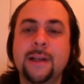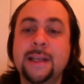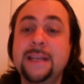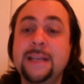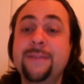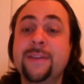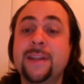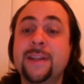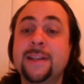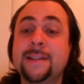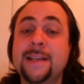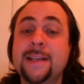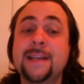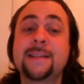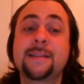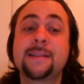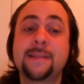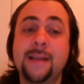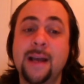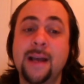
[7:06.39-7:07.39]
Even the
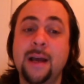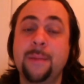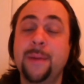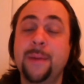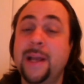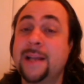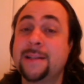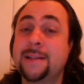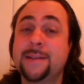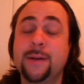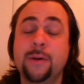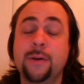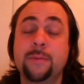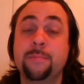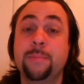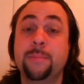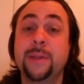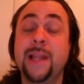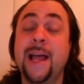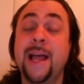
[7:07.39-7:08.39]
desktop had
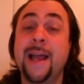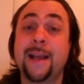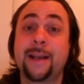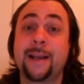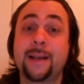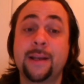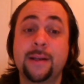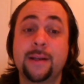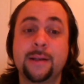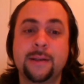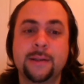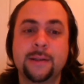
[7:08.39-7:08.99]
turned black.